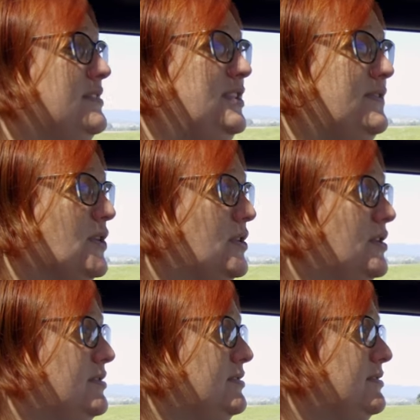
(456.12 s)
You've
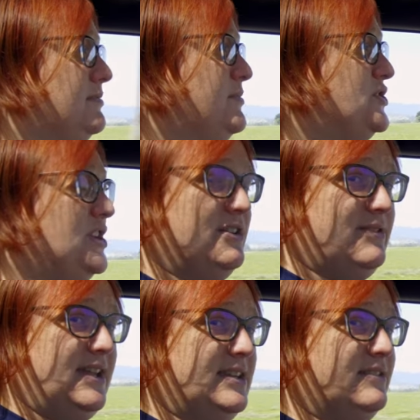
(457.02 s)
got
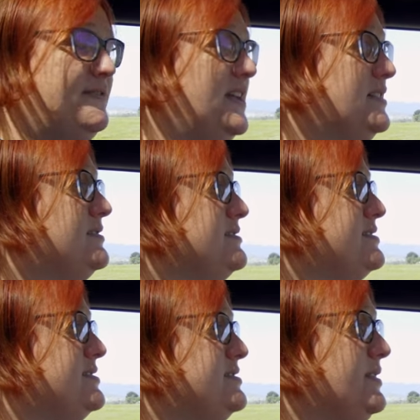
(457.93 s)
machinery in the
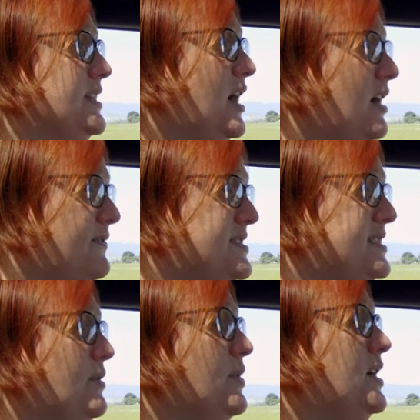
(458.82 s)
fields doing
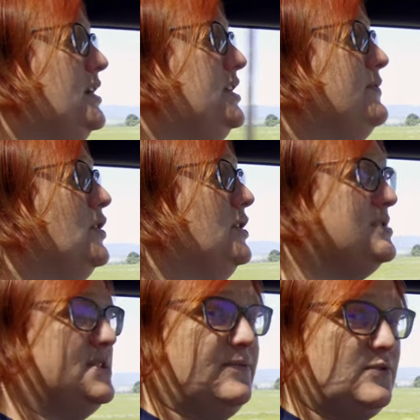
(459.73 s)
harvesting work, you've got
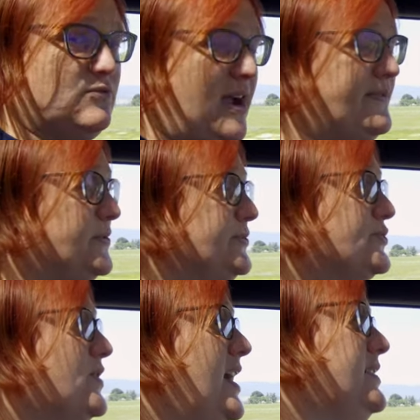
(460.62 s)
lots of gravel
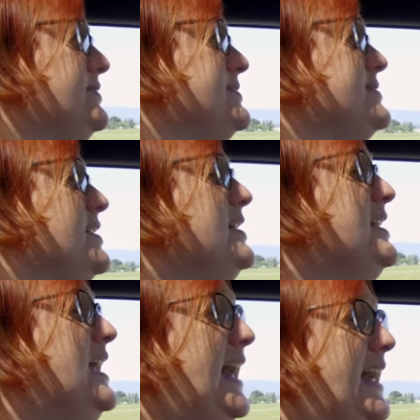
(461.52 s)
trails,
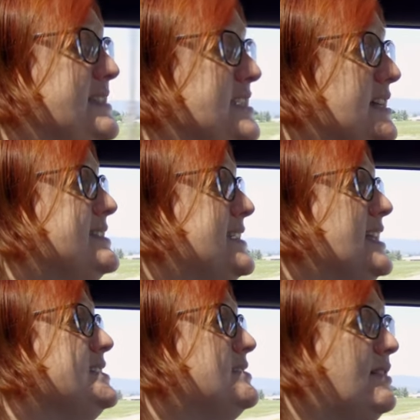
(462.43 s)
and dust
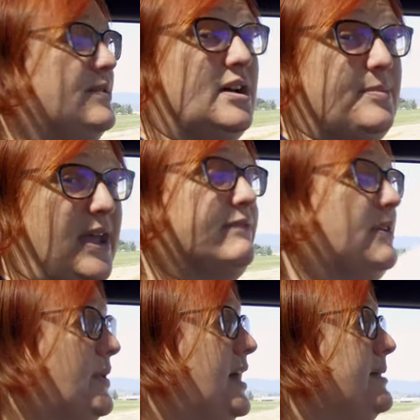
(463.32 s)
gets thrown up
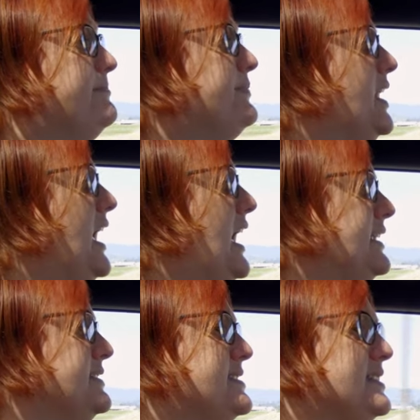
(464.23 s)
everywhere.
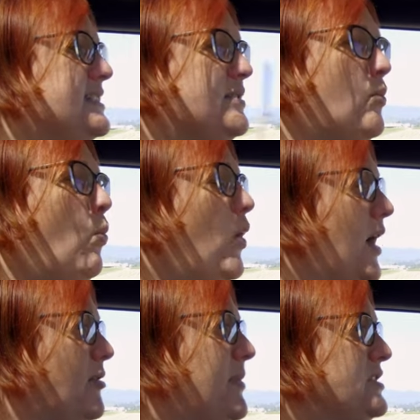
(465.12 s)
And
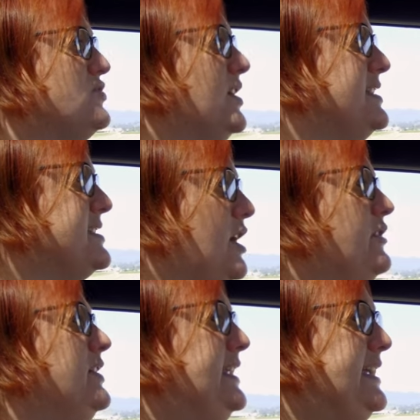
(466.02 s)
while my truck is
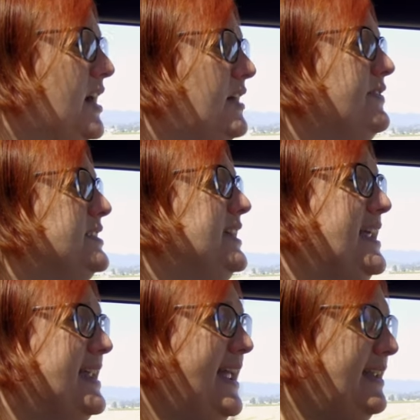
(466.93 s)
currently covered
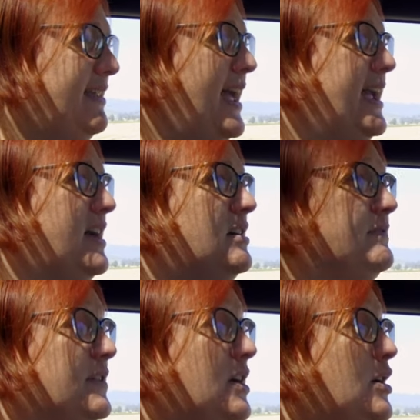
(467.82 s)
in a layer
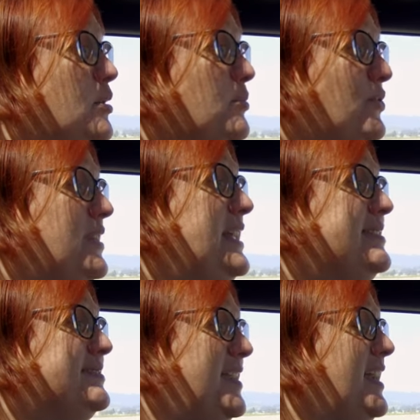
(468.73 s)
of pretty
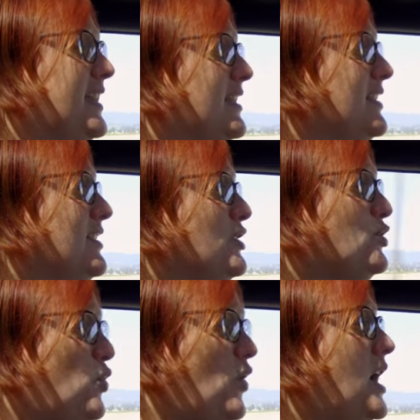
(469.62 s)
thick
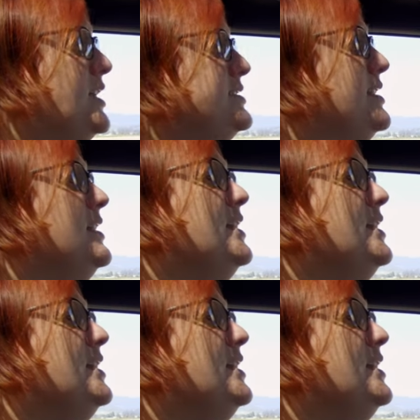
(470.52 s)
crud,